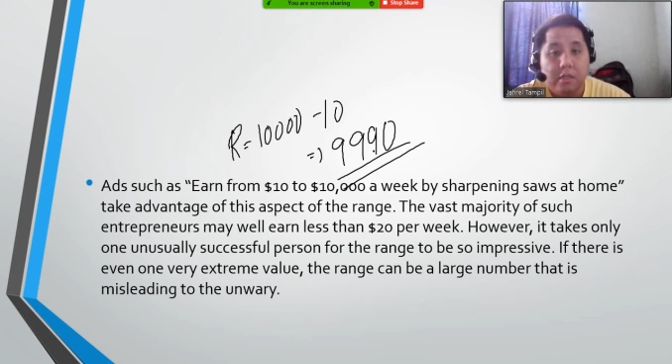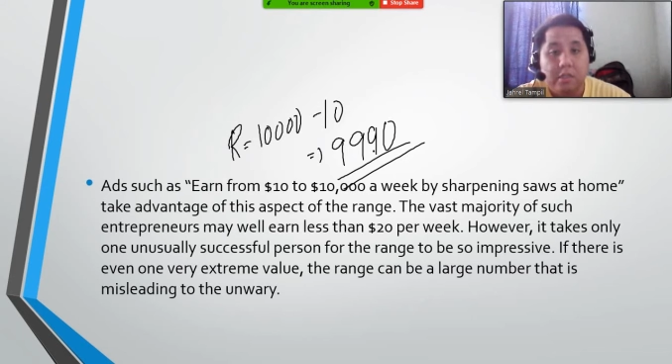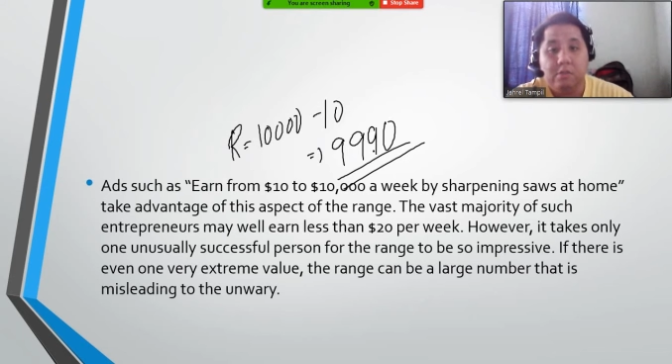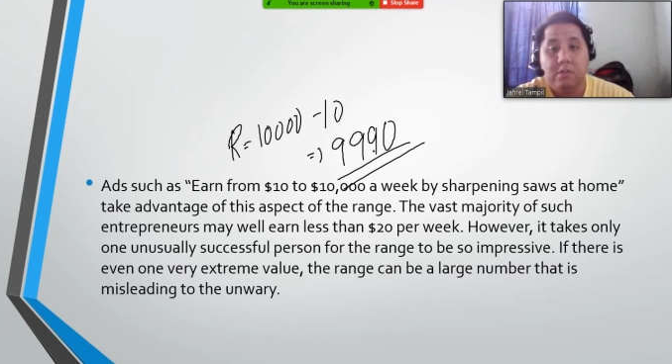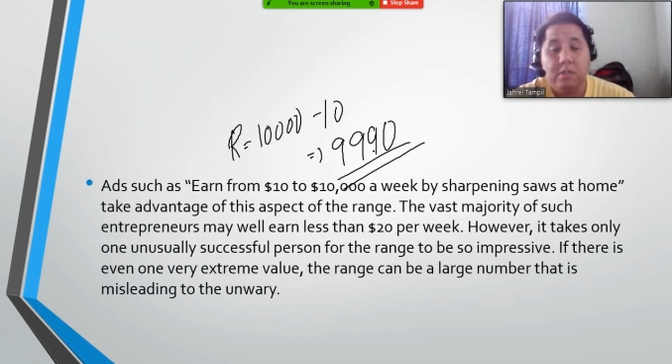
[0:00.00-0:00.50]

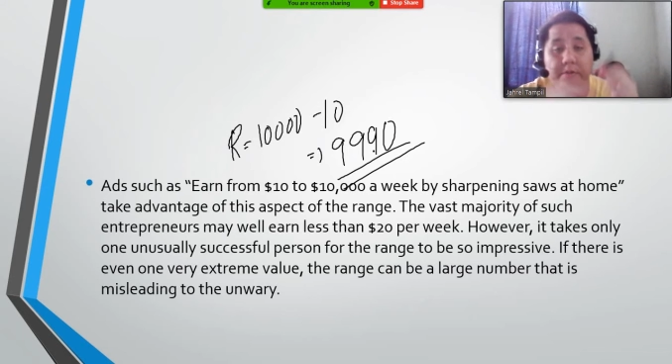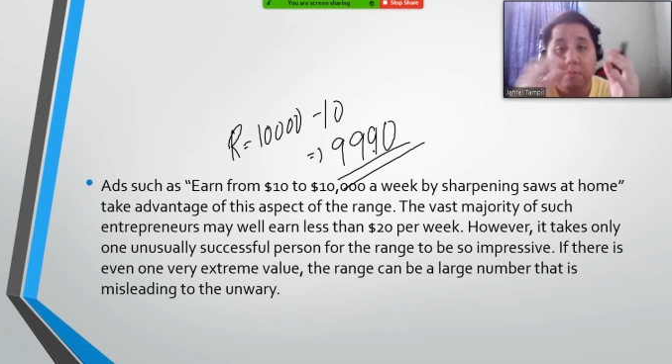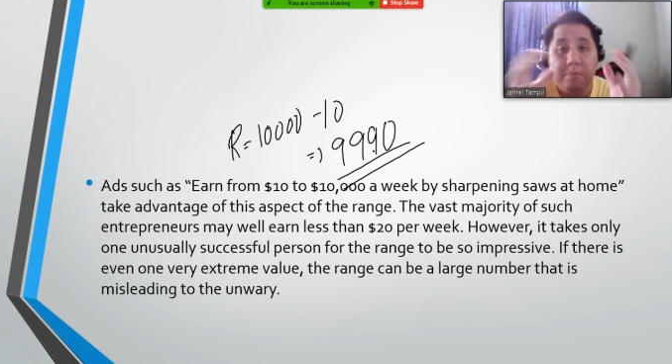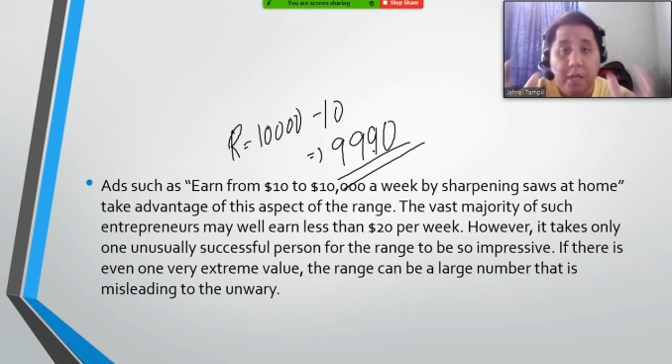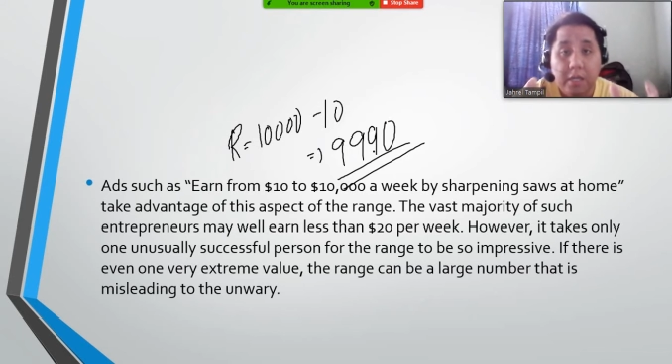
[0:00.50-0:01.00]
So the
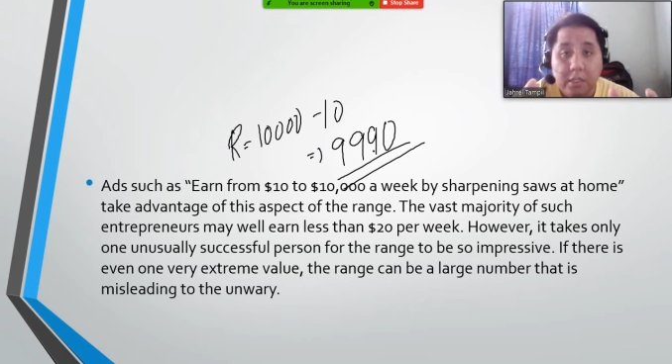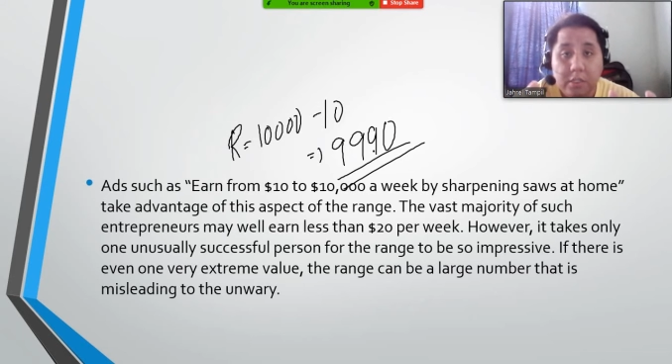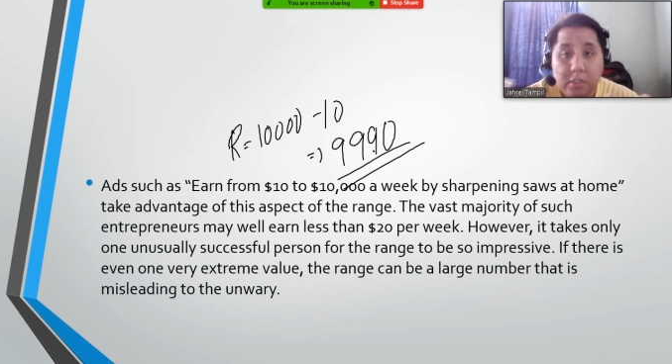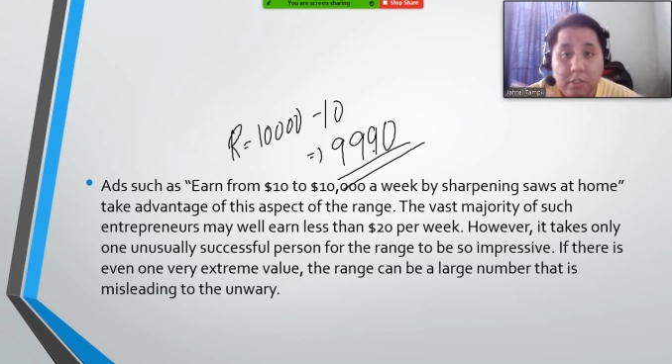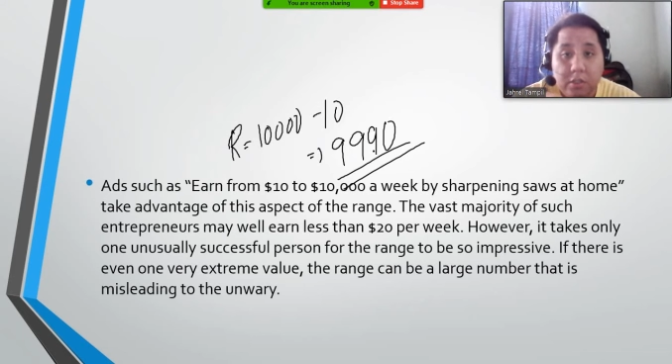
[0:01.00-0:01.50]

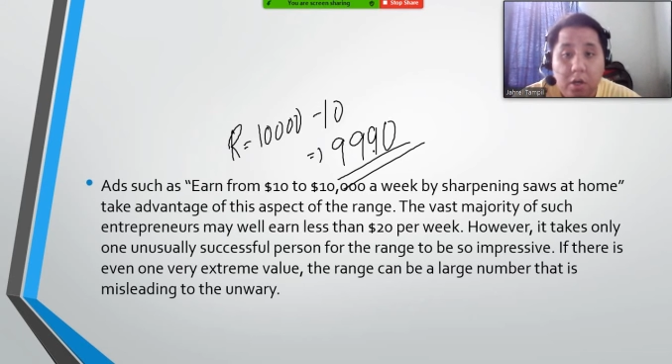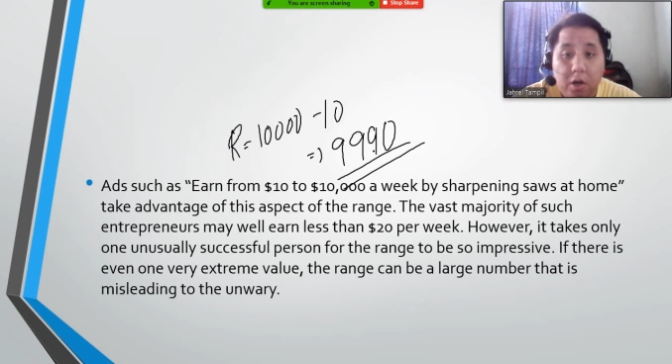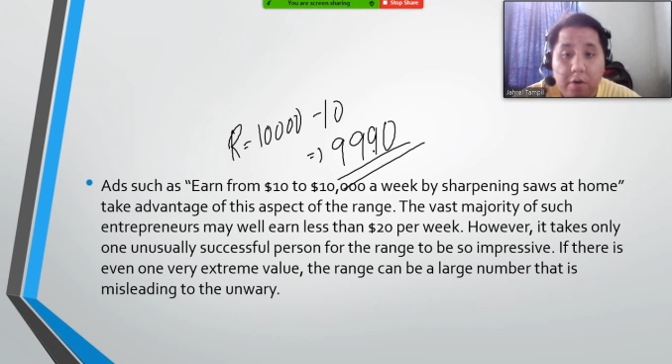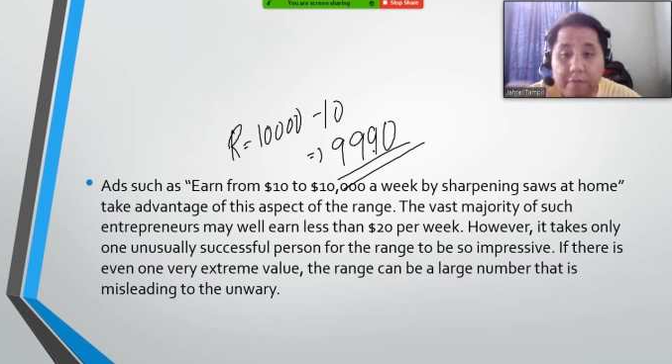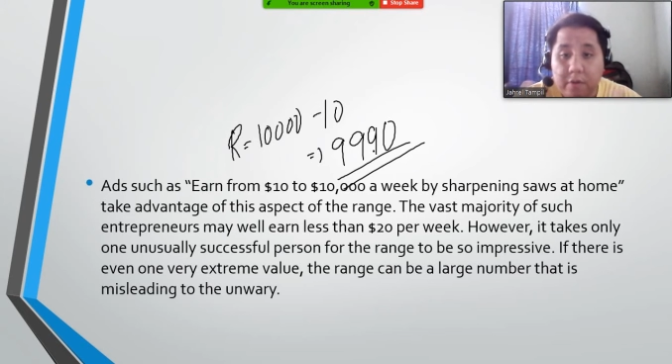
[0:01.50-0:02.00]
range
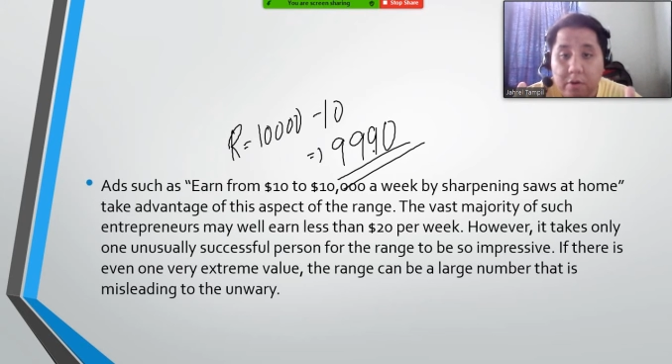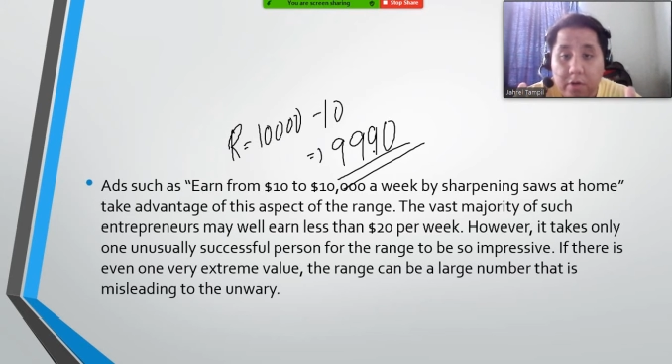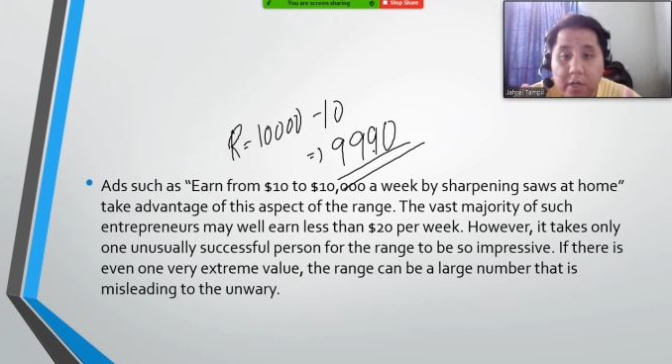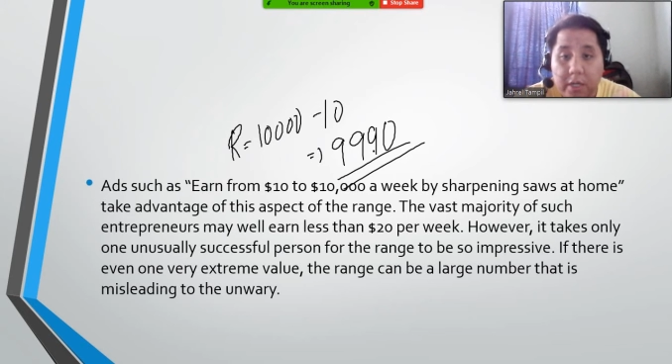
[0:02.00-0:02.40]
of your